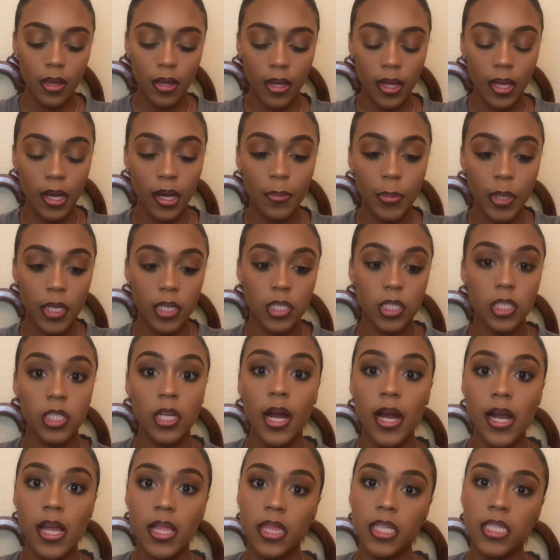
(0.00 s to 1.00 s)
And I'm going to
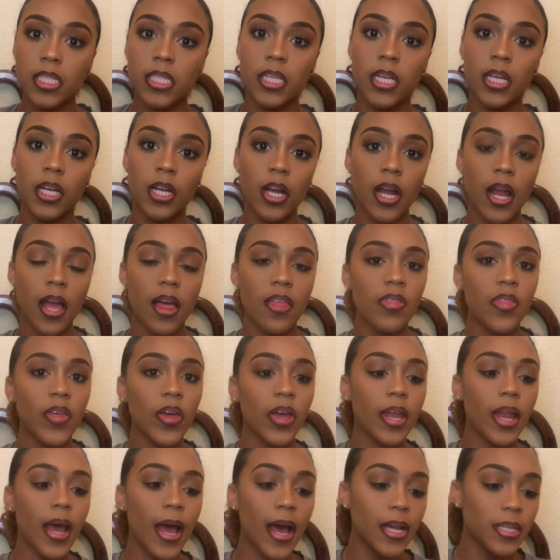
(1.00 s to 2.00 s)
start in the center, and
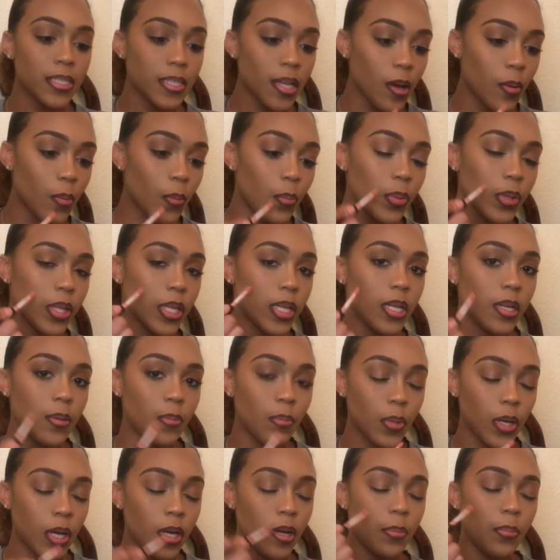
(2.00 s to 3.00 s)
then as I'm
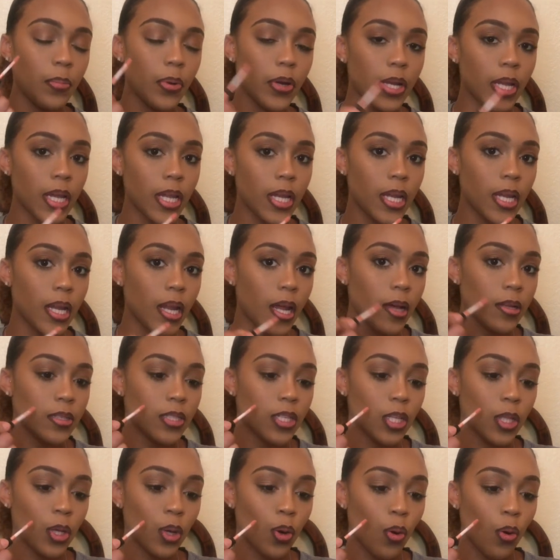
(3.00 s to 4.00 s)
bringing it up
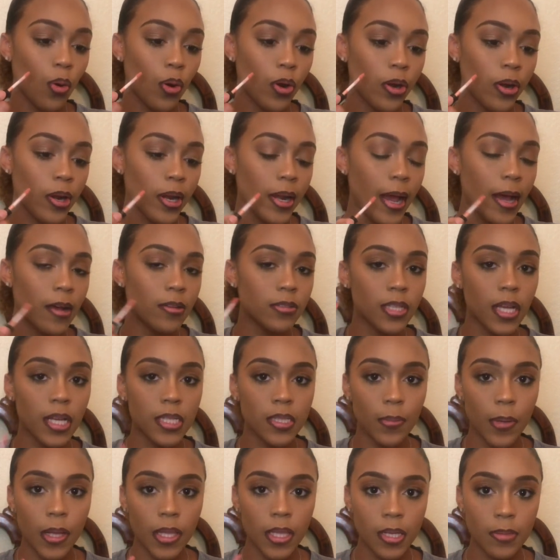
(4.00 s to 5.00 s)
to the corner and outsides
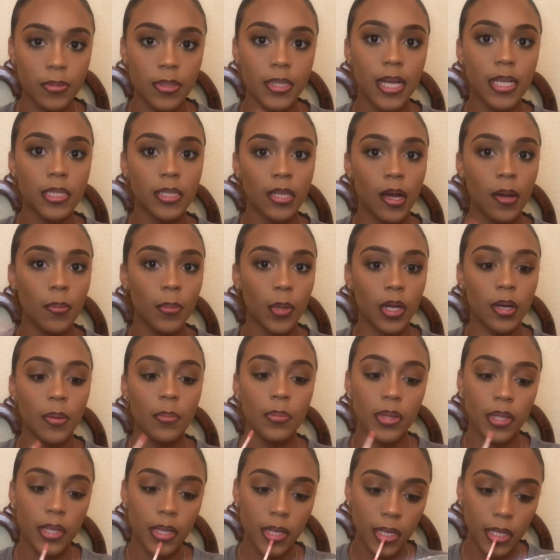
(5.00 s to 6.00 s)
of my lips, that's how I'm going to
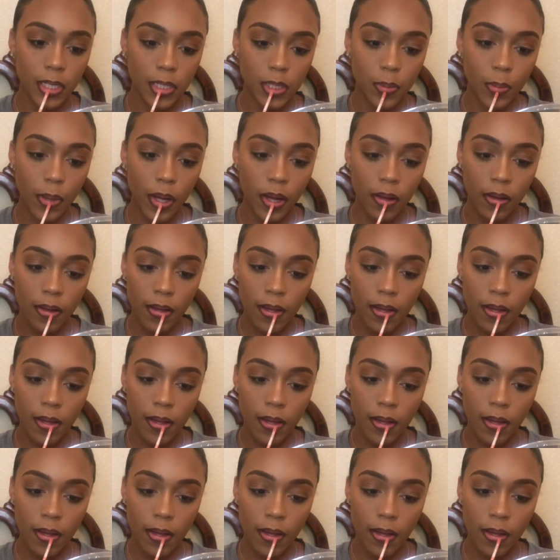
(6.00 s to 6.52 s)
blend it as well.